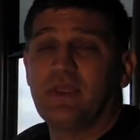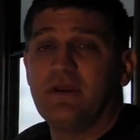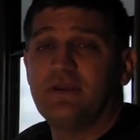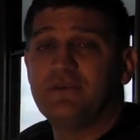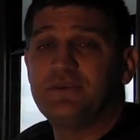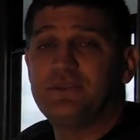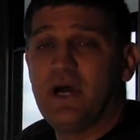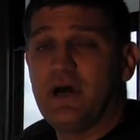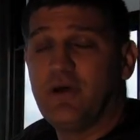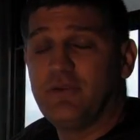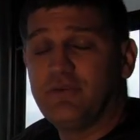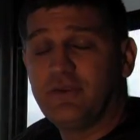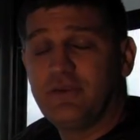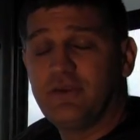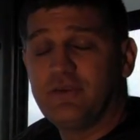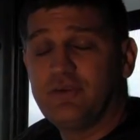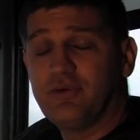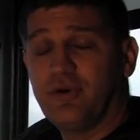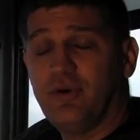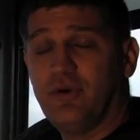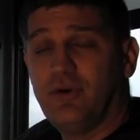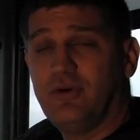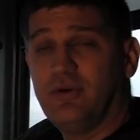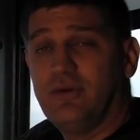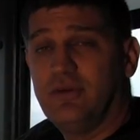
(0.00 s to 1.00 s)
jounce
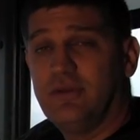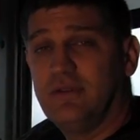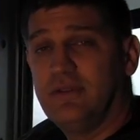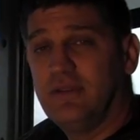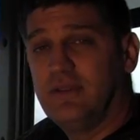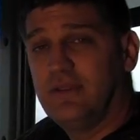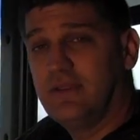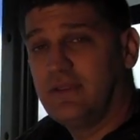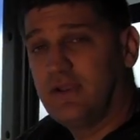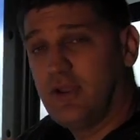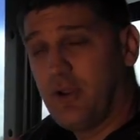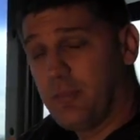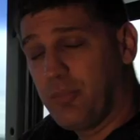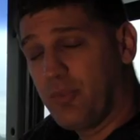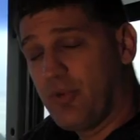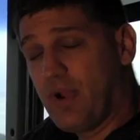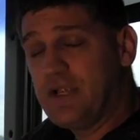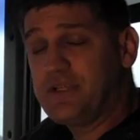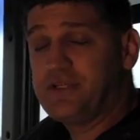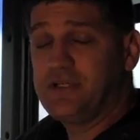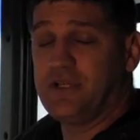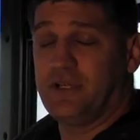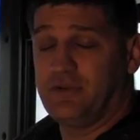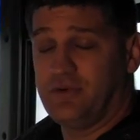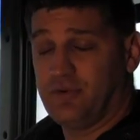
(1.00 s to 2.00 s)
control, the
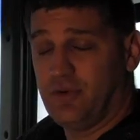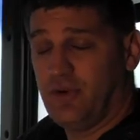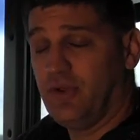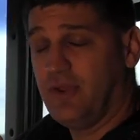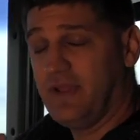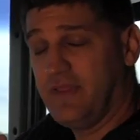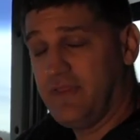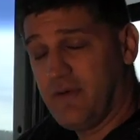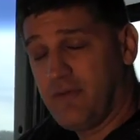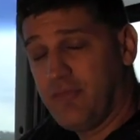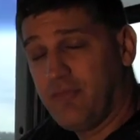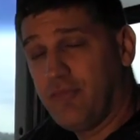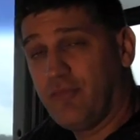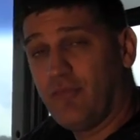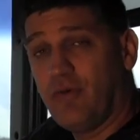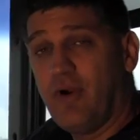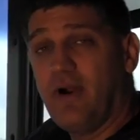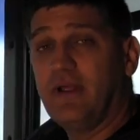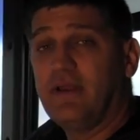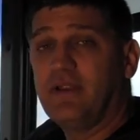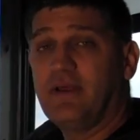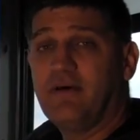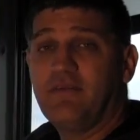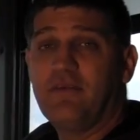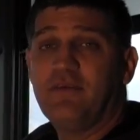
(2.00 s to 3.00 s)
compression control in the
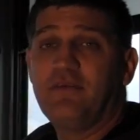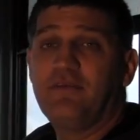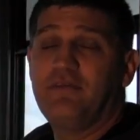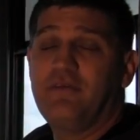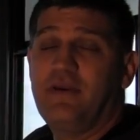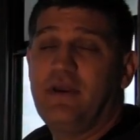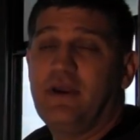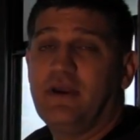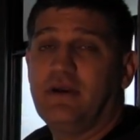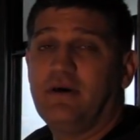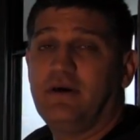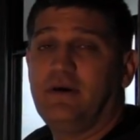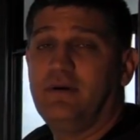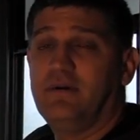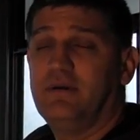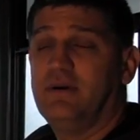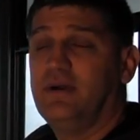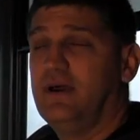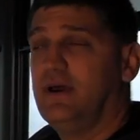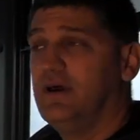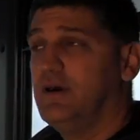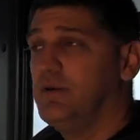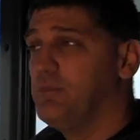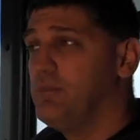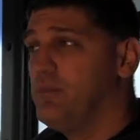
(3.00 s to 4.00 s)
front of this vehicle,
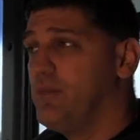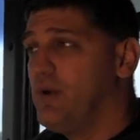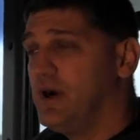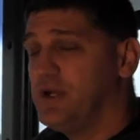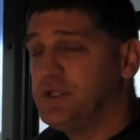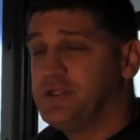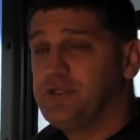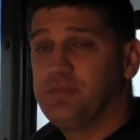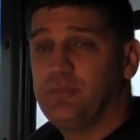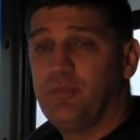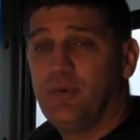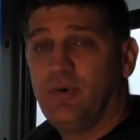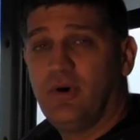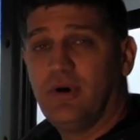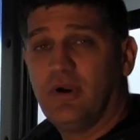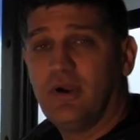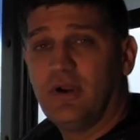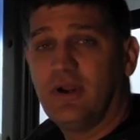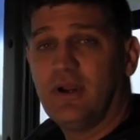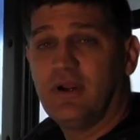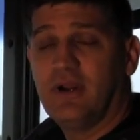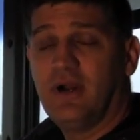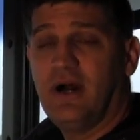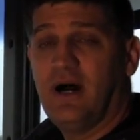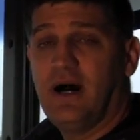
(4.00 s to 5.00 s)
much
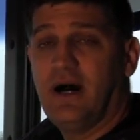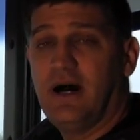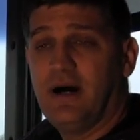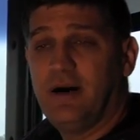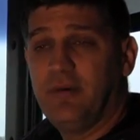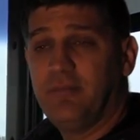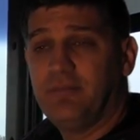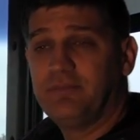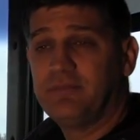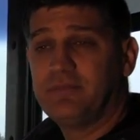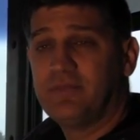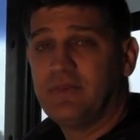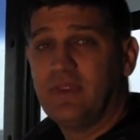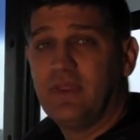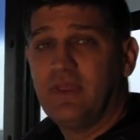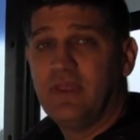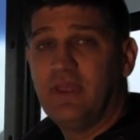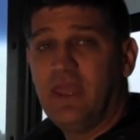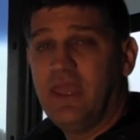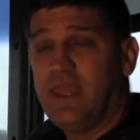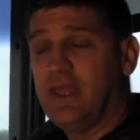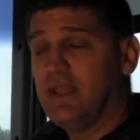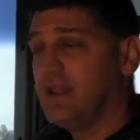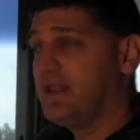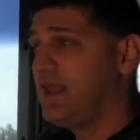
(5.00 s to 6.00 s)
more
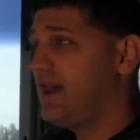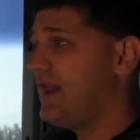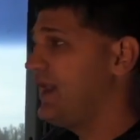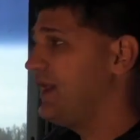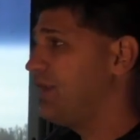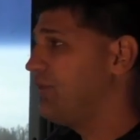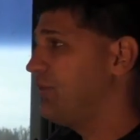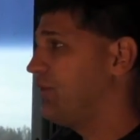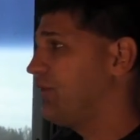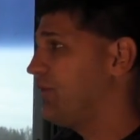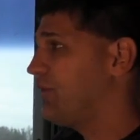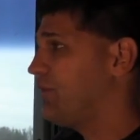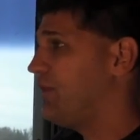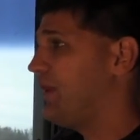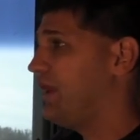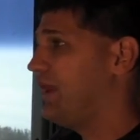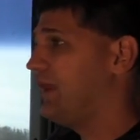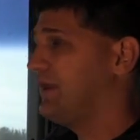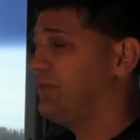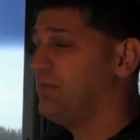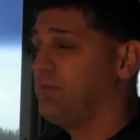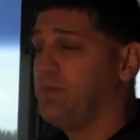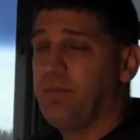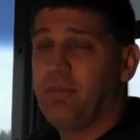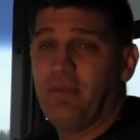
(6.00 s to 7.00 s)
in line with
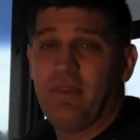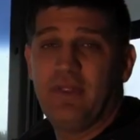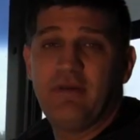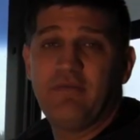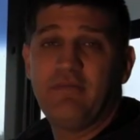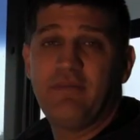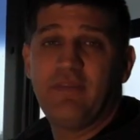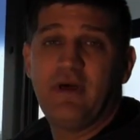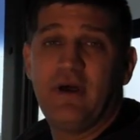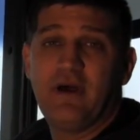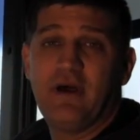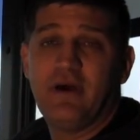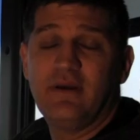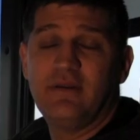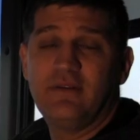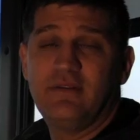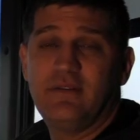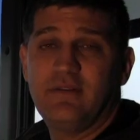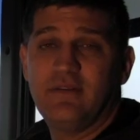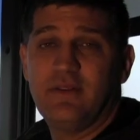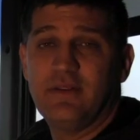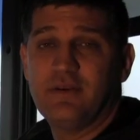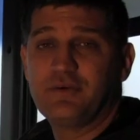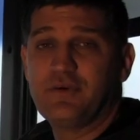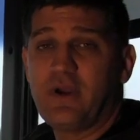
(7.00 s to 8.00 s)
what we believe
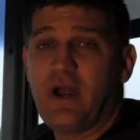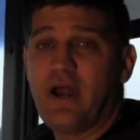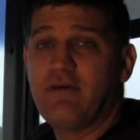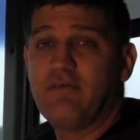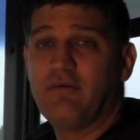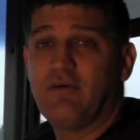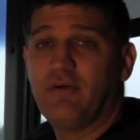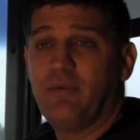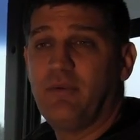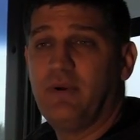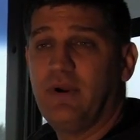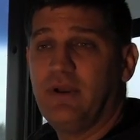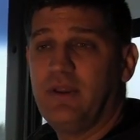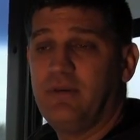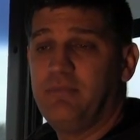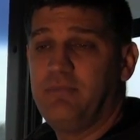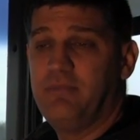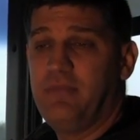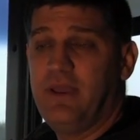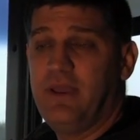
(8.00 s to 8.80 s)
the driver would